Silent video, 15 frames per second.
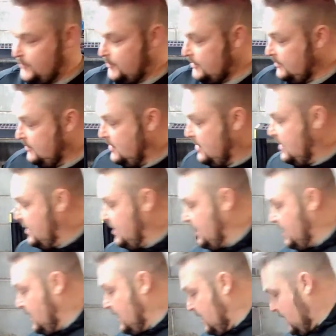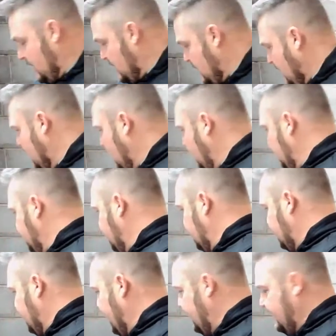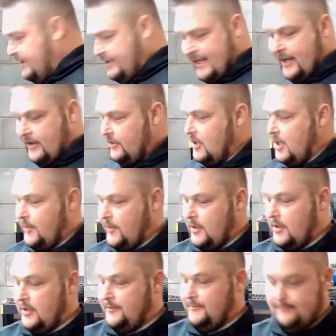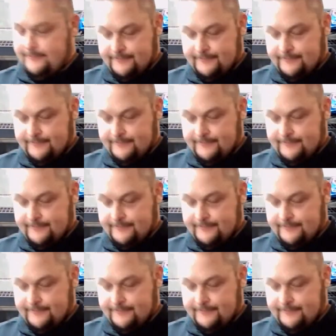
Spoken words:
but I always just tended to stay on Yamaha.